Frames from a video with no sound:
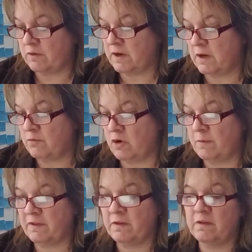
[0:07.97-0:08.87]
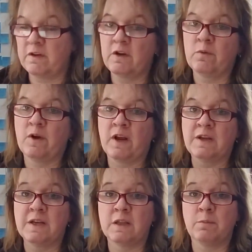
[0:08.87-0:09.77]
I had promised this to you when I
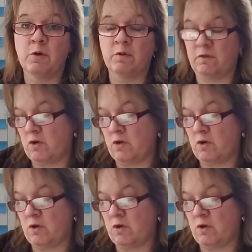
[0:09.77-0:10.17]
did the post